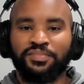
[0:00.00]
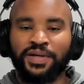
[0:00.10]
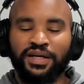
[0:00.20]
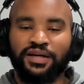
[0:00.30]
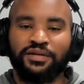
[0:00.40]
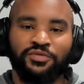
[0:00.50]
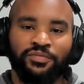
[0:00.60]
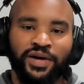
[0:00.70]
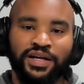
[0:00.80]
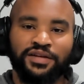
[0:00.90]
be
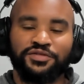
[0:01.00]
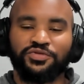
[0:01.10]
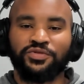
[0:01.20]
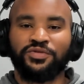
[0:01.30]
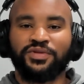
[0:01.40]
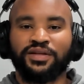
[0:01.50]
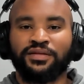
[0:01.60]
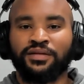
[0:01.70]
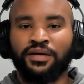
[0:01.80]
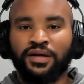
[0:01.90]
reminded of the truth
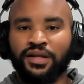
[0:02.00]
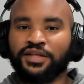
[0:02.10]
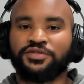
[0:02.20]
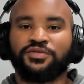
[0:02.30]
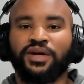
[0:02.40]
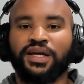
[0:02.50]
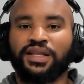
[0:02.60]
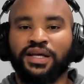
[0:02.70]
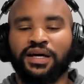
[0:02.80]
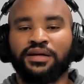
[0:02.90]
and the strength
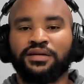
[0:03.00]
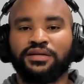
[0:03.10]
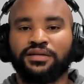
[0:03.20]
that